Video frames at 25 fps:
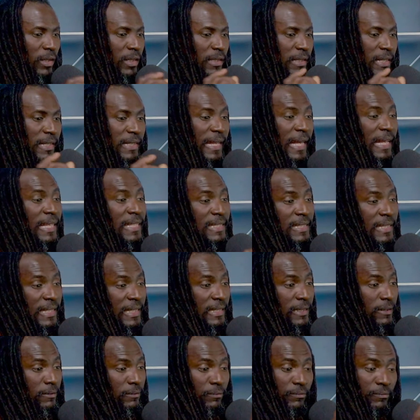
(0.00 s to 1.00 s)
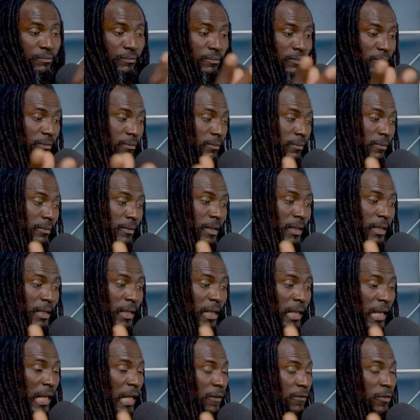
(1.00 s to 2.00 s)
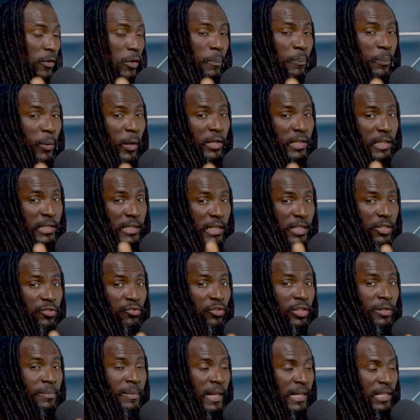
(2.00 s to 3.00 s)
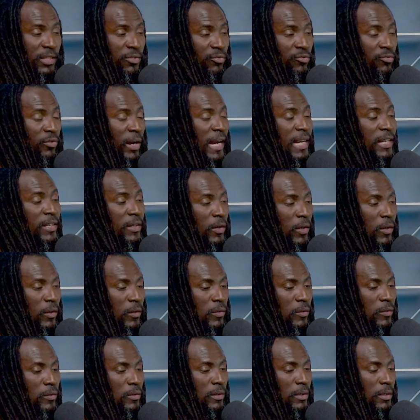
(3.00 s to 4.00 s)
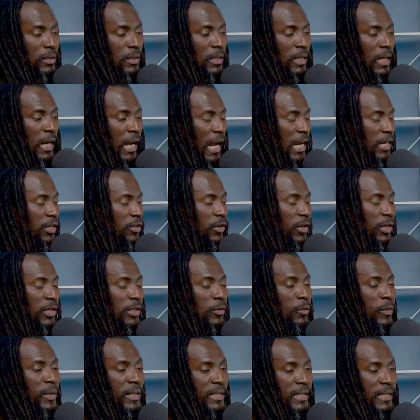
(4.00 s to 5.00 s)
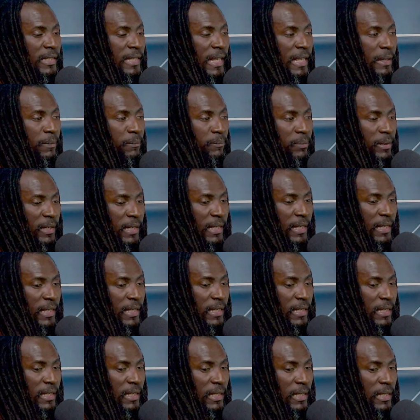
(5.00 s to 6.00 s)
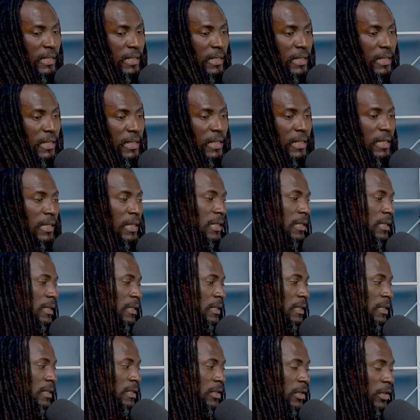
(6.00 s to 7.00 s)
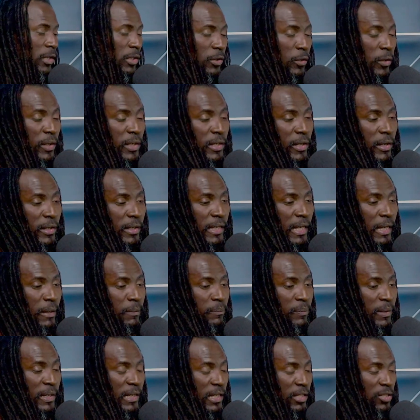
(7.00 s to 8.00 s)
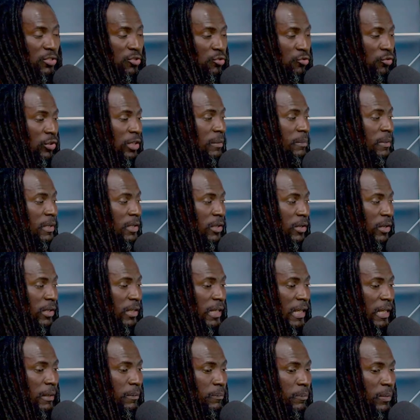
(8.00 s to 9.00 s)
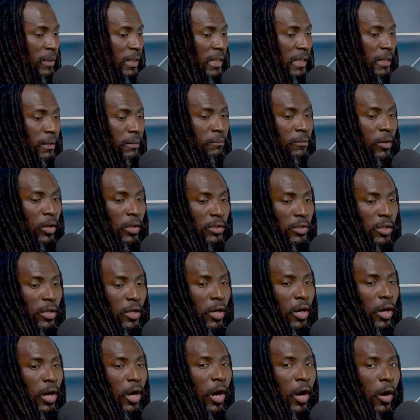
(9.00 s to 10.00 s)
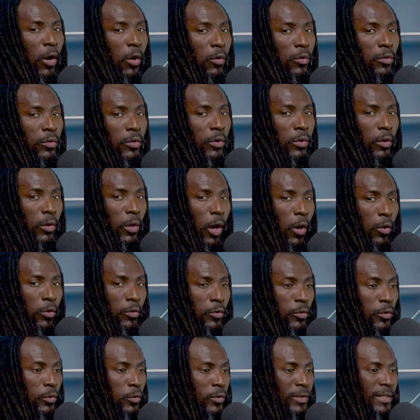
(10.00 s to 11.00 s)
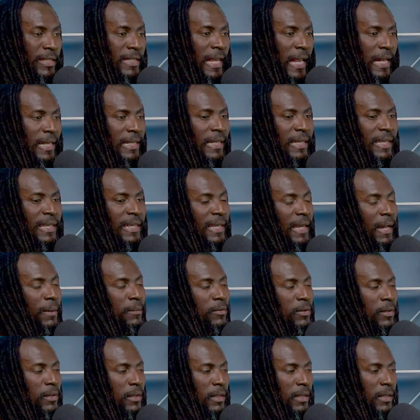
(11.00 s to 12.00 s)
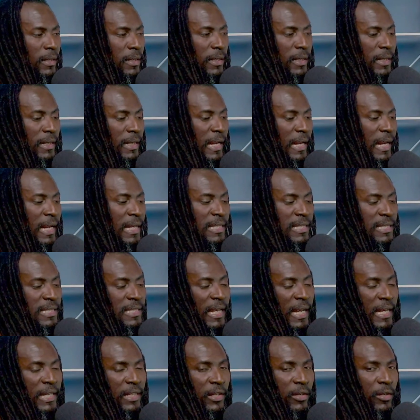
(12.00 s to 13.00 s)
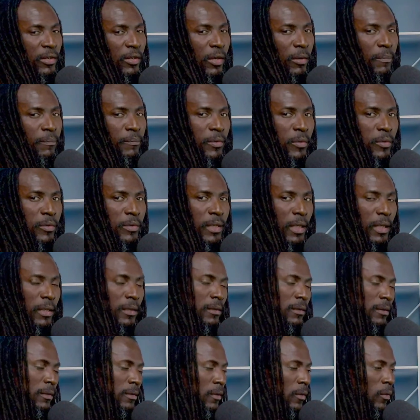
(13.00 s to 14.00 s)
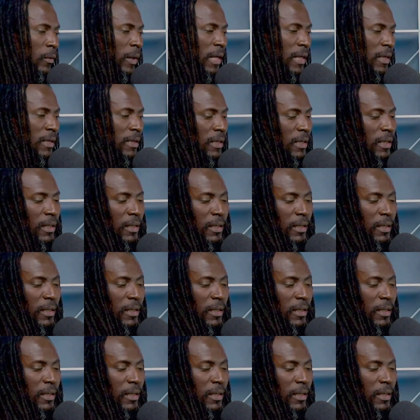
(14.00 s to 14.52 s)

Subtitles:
The next thing, if you purchase a Streamer X right now and you're doing gameplay, you're streaming your gameplay, but how do you get the camera inside your computer? Well,